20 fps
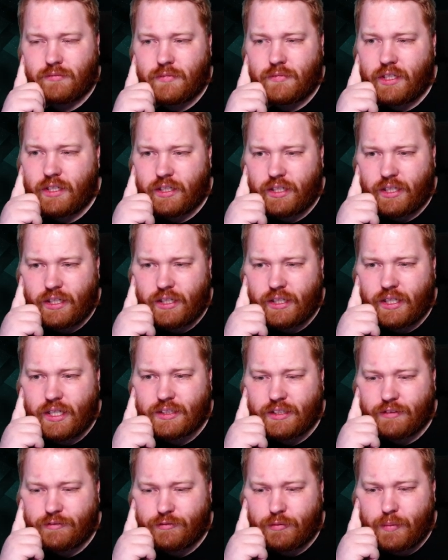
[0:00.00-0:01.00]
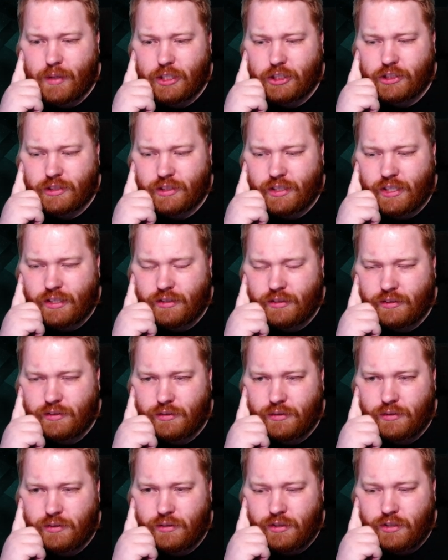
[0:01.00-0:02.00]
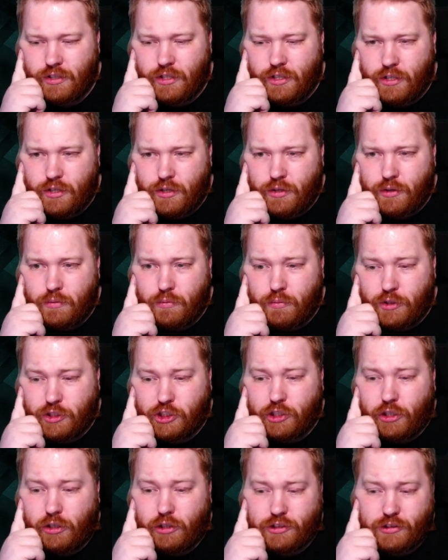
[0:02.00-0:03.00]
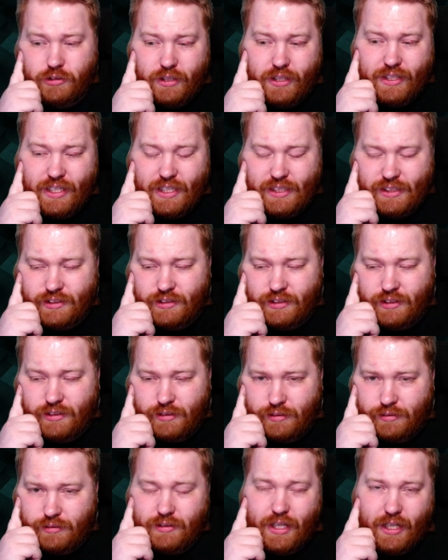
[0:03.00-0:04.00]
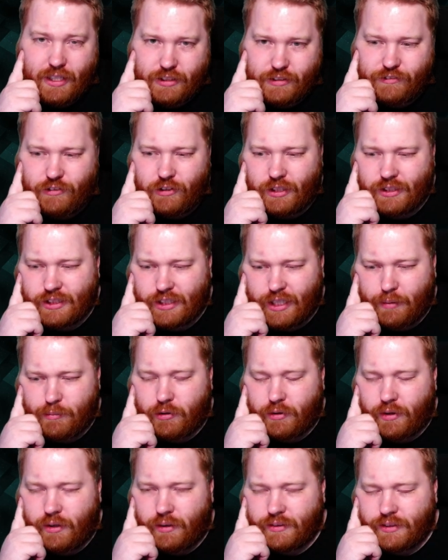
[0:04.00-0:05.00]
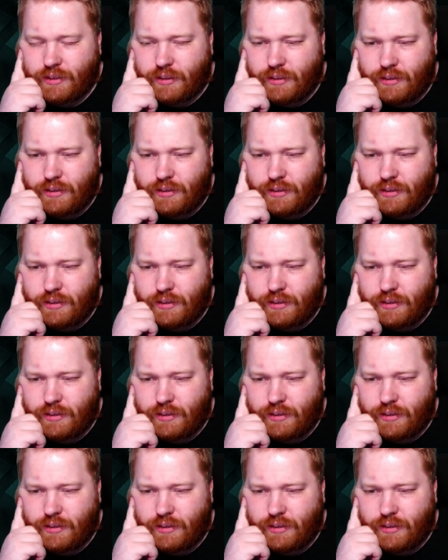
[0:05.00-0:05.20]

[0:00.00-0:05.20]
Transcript: And here he gets information again. Which he also got like the first time around.